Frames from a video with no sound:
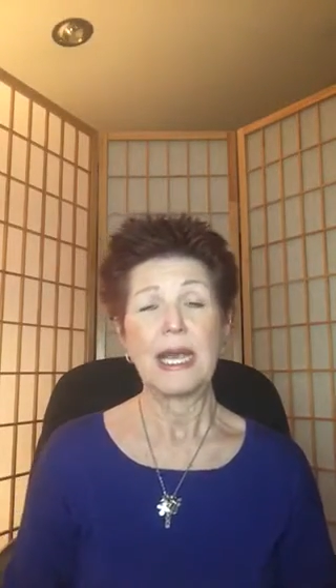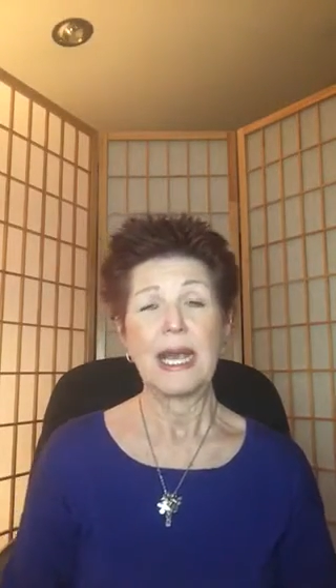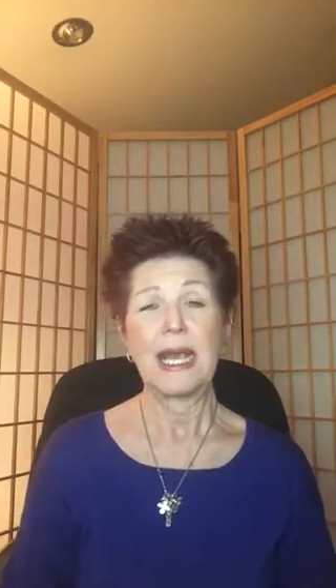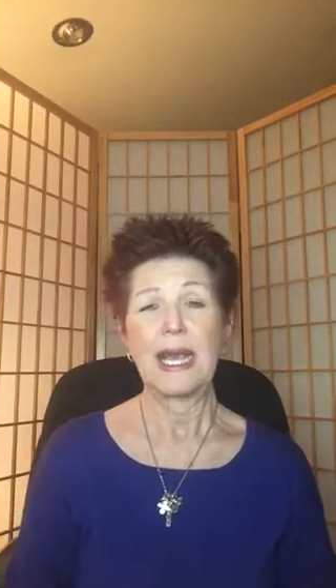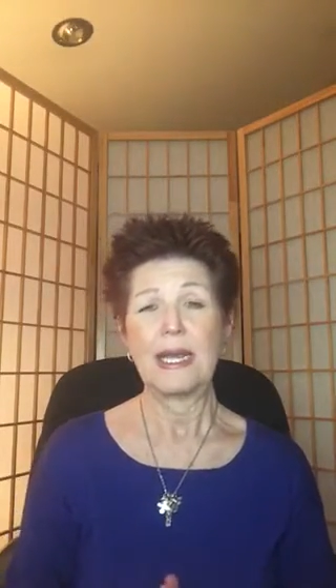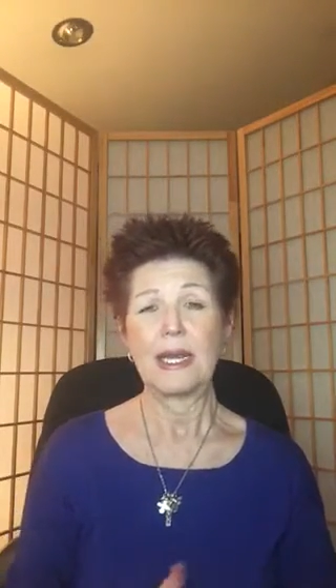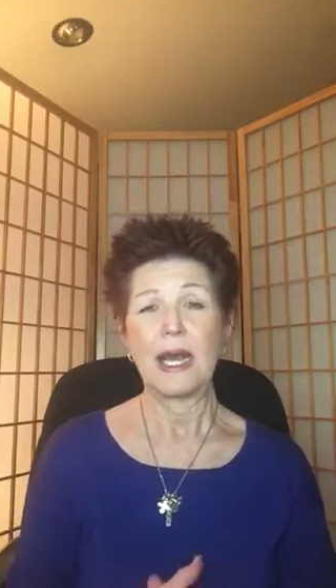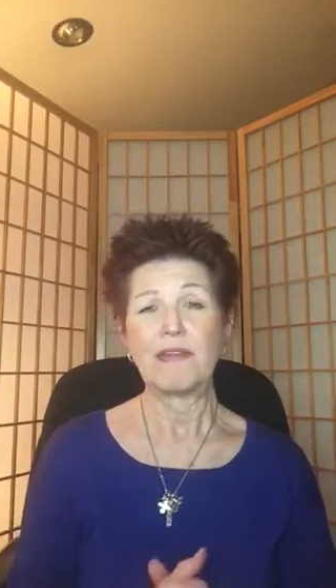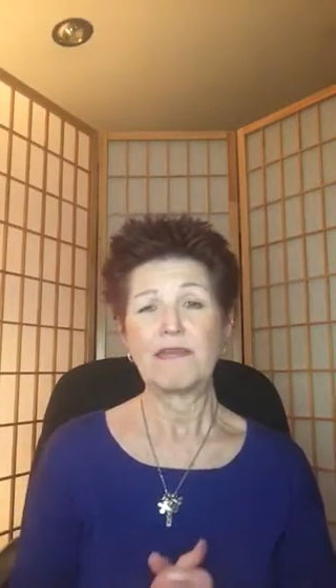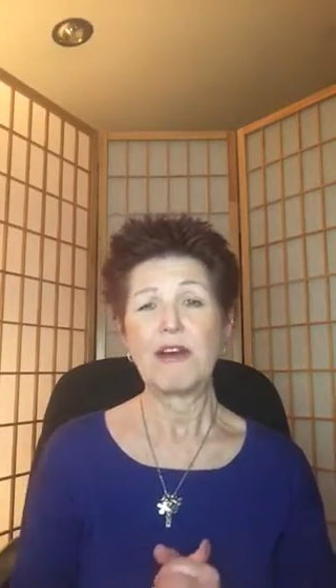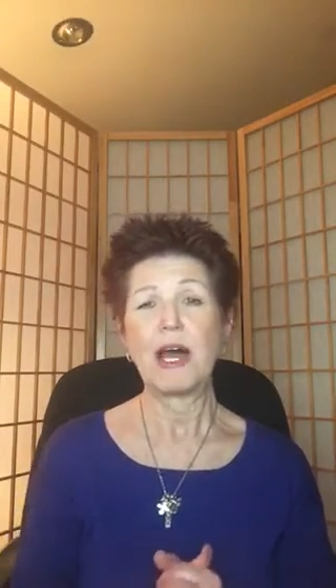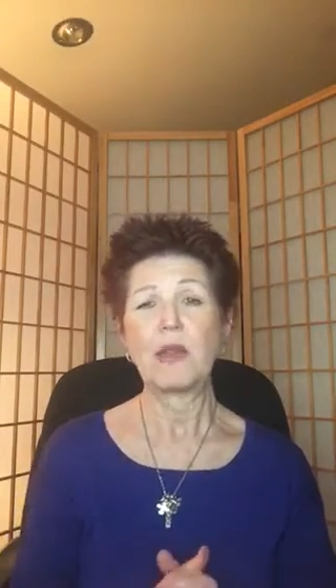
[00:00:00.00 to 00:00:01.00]
and I
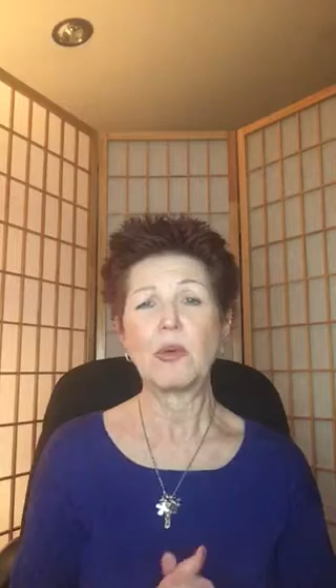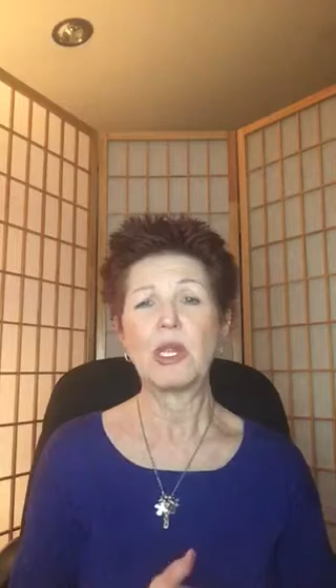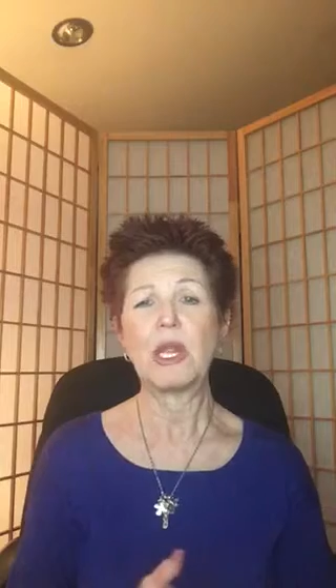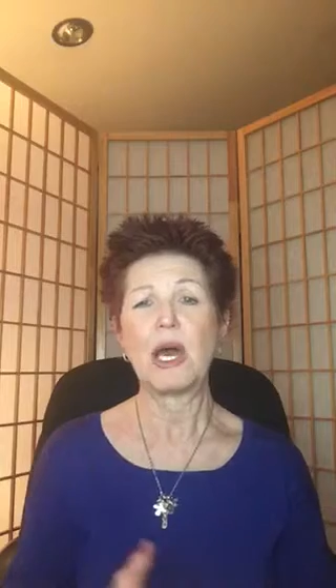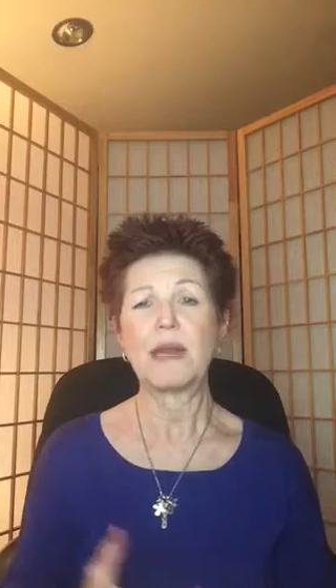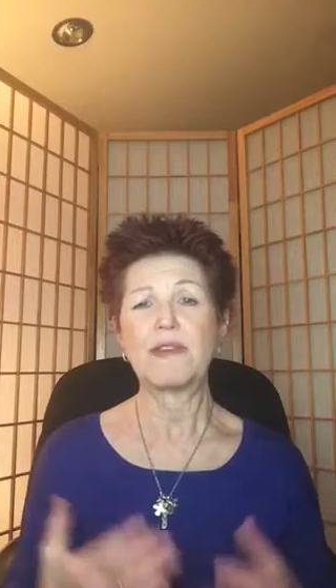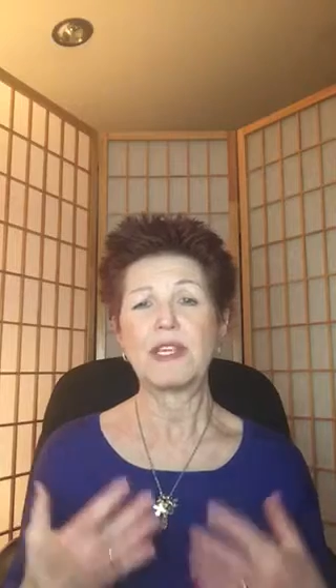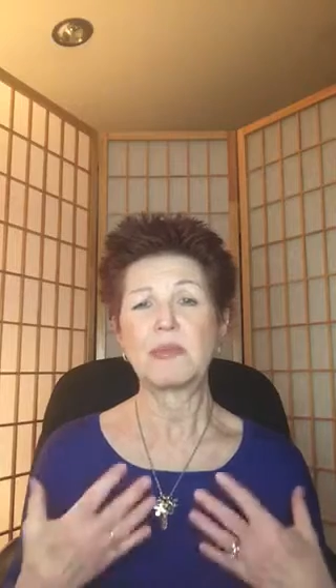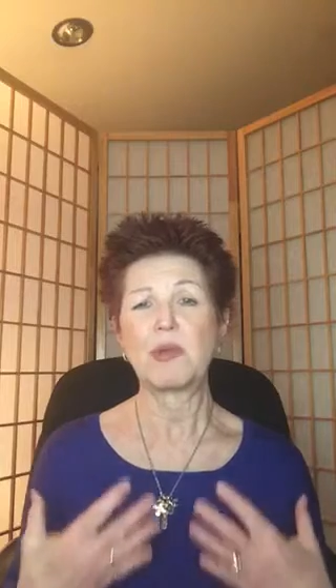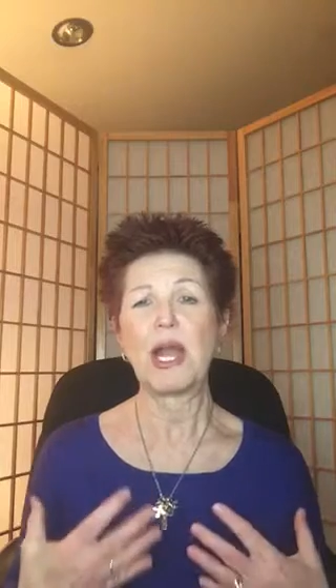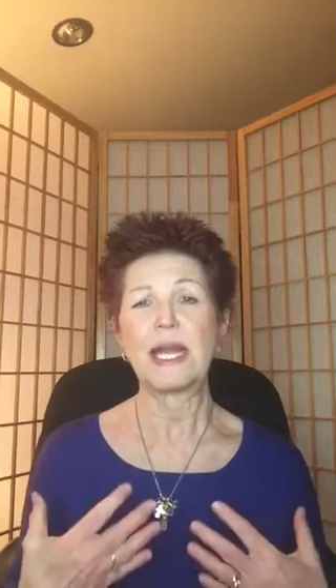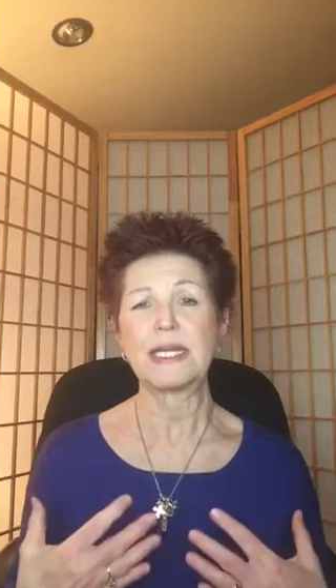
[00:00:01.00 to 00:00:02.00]
follow a lot of his
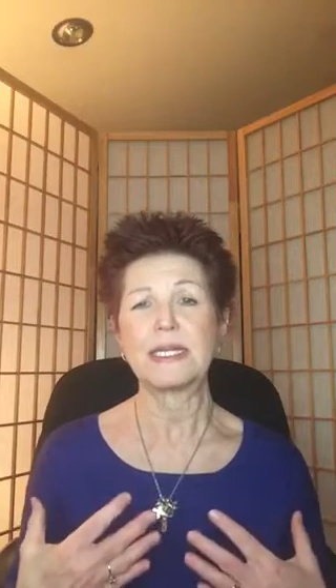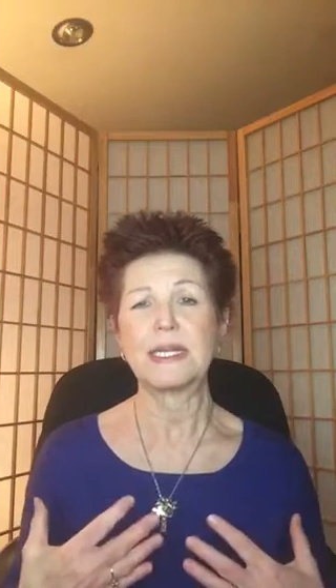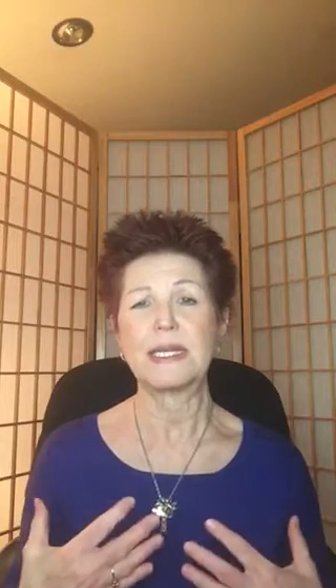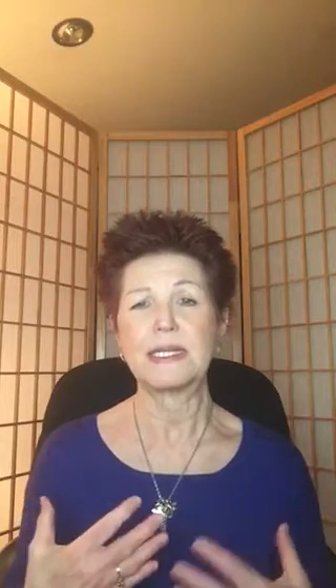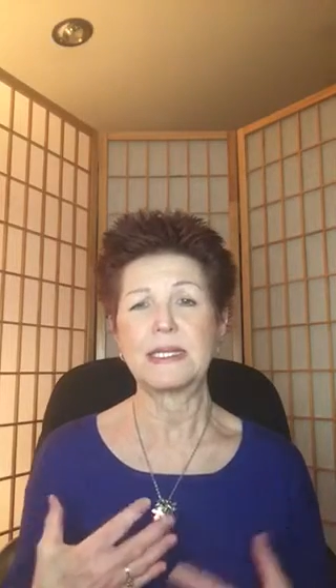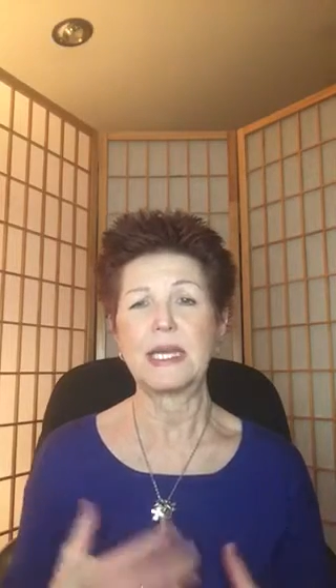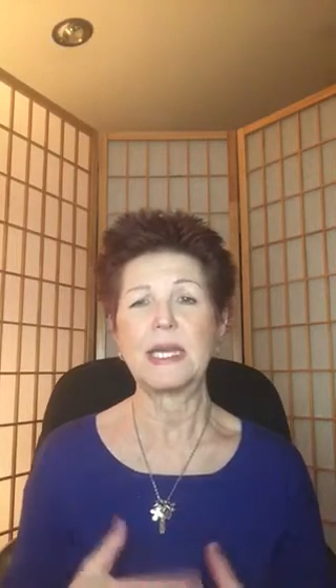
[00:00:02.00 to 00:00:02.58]
practices